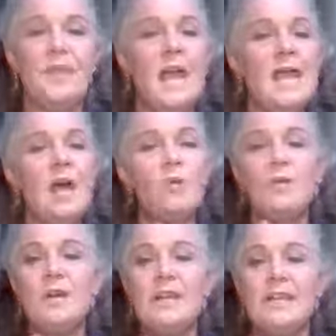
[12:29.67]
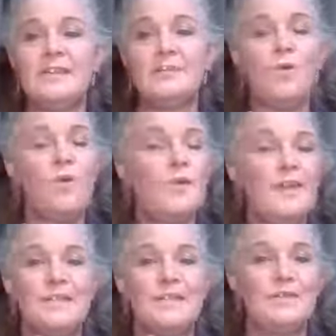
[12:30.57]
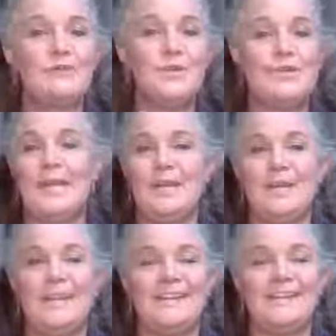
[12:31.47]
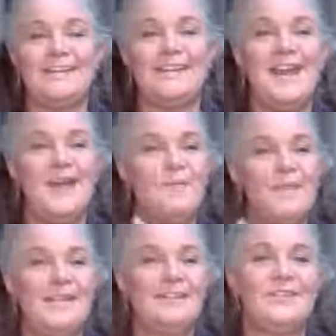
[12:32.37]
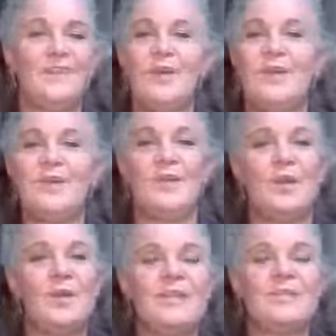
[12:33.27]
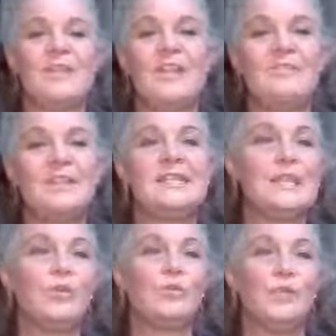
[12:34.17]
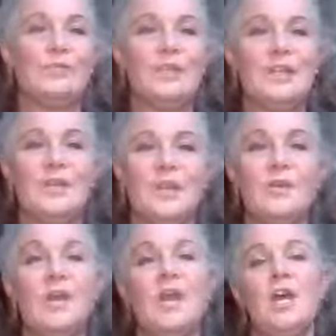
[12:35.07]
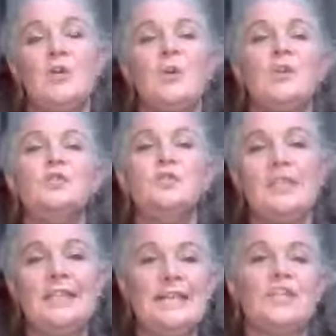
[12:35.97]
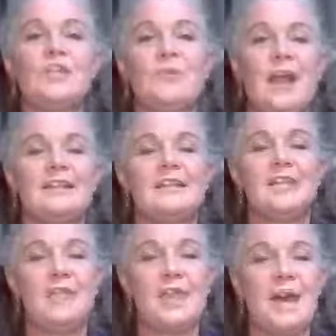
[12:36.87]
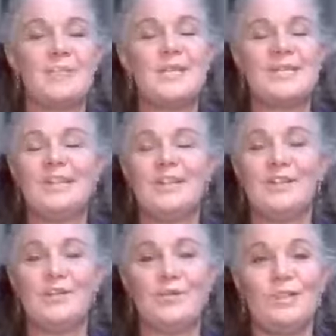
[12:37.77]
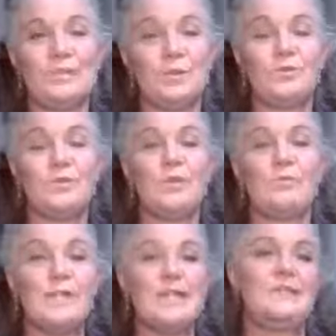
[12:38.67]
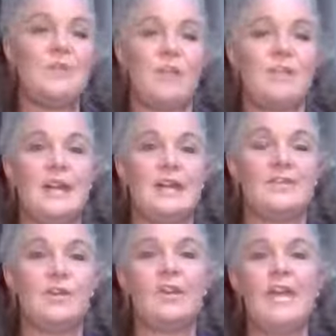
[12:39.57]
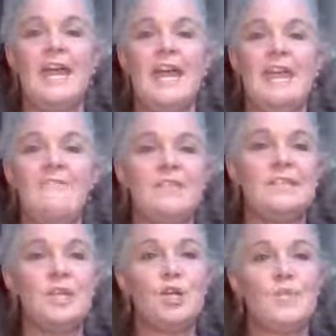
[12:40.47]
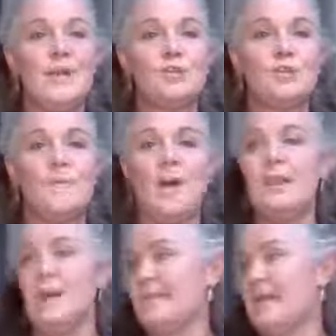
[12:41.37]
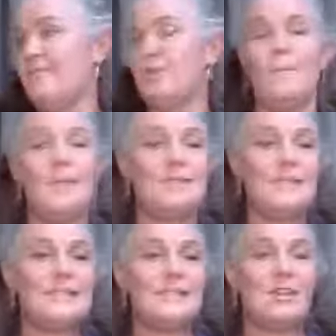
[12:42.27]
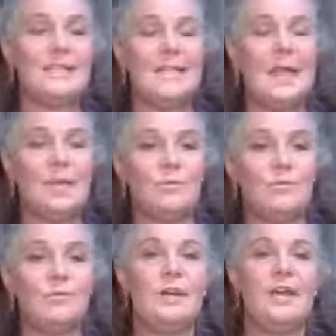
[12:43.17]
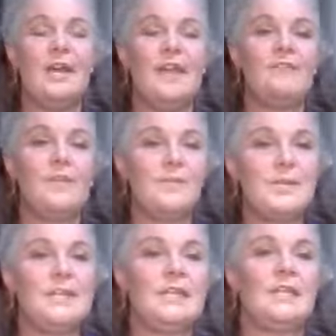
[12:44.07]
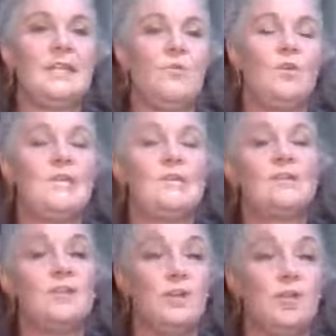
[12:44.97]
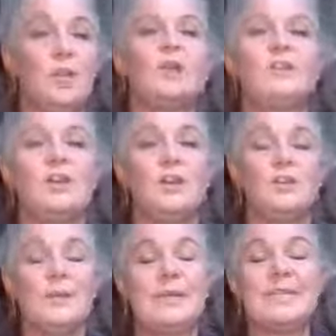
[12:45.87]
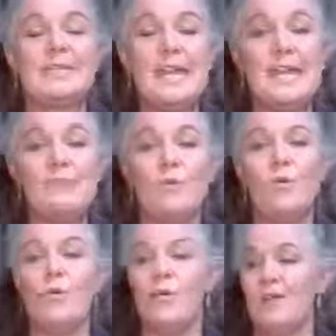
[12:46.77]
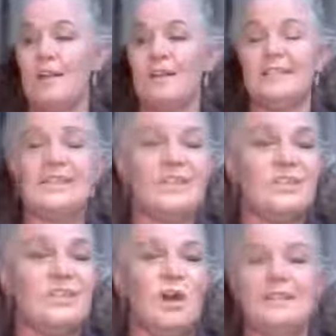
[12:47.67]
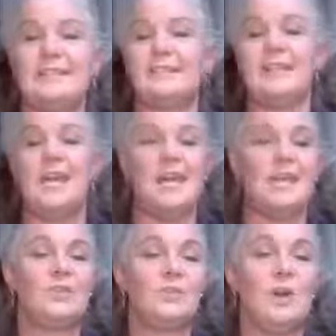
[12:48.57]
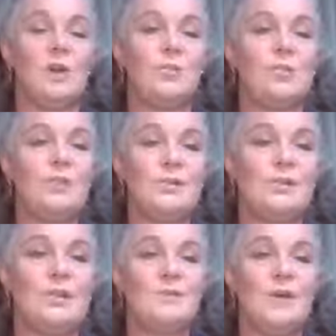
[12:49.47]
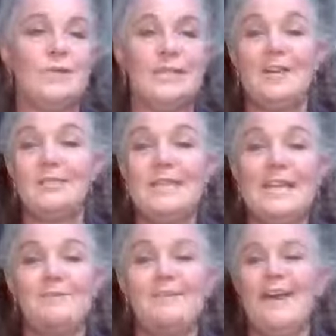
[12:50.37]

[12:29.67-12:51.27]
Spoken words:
And our aura is more than just a few centimeters big. So, as if it's in the room with you, you are usually interacting with that particular crystal. So please know that. So if it's in your bedroom, I like to have it on my bedside table if I'm particularly wanting to work with it during sleep. Or like I said, the slices is one I will put in my pillow slip.